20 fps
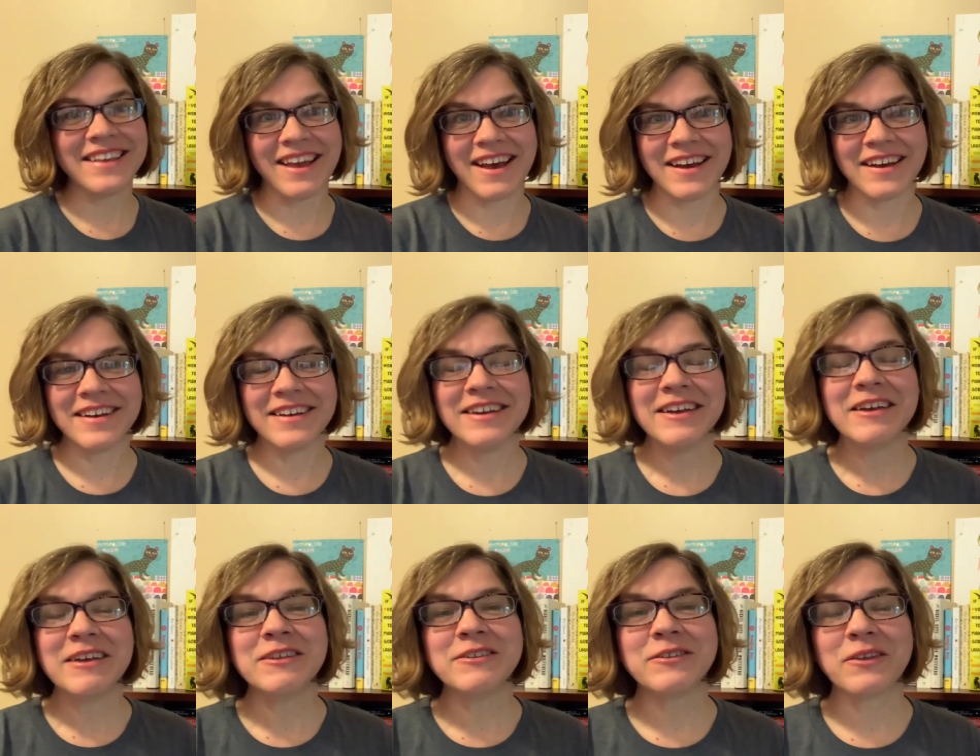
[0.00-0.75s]
yeah.
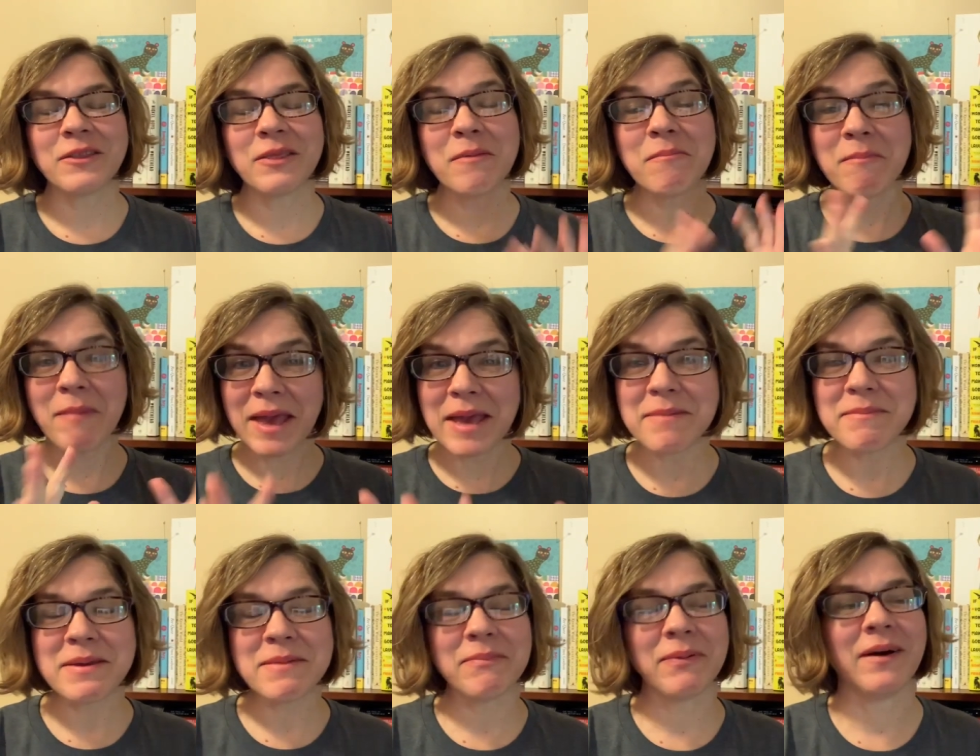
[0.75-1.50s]
So the
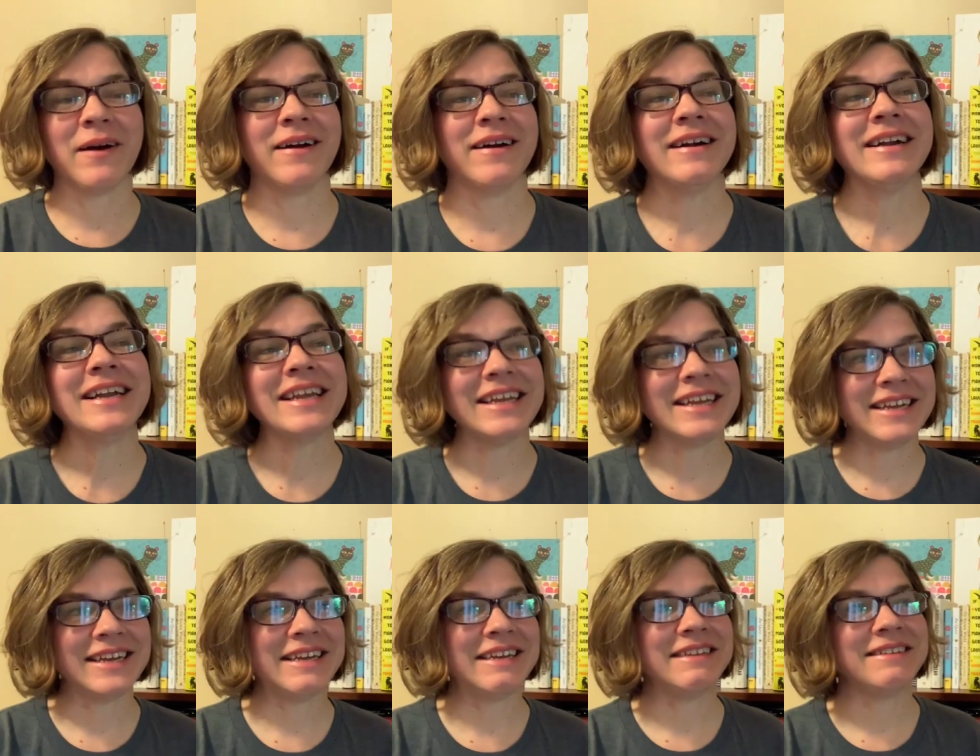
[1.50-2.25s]
maybe part
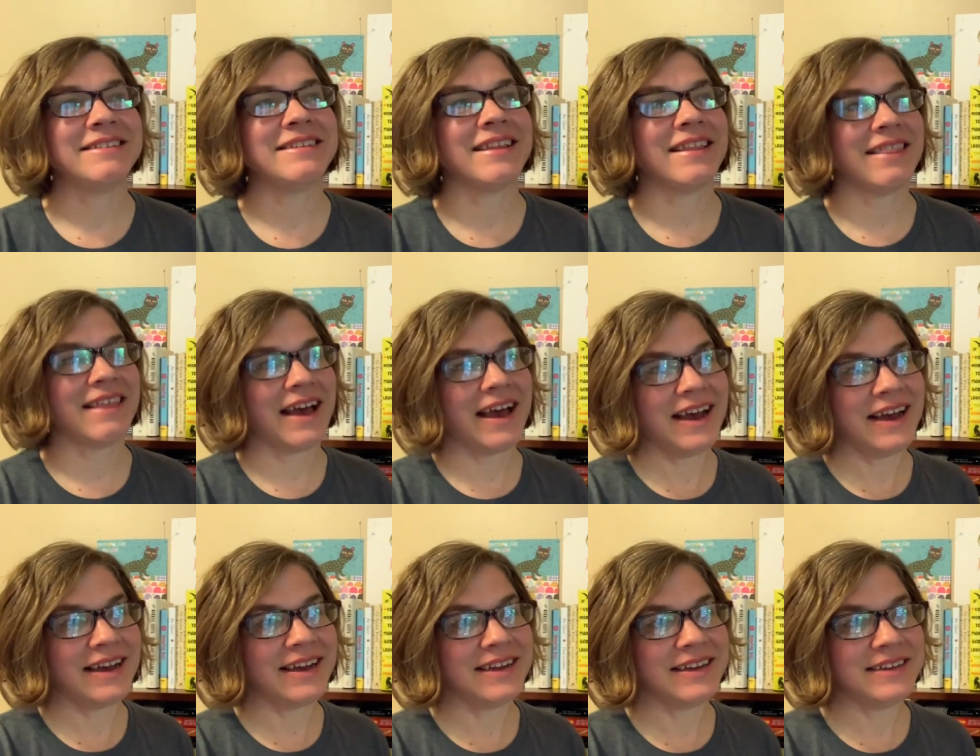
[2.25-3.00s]
is
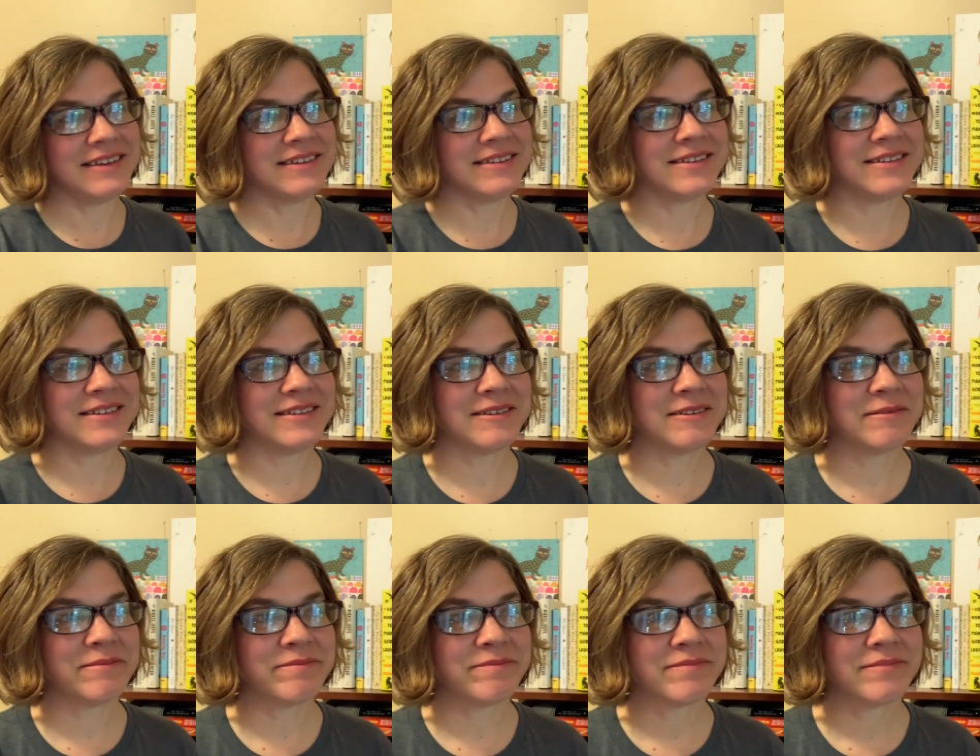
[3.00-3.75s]
that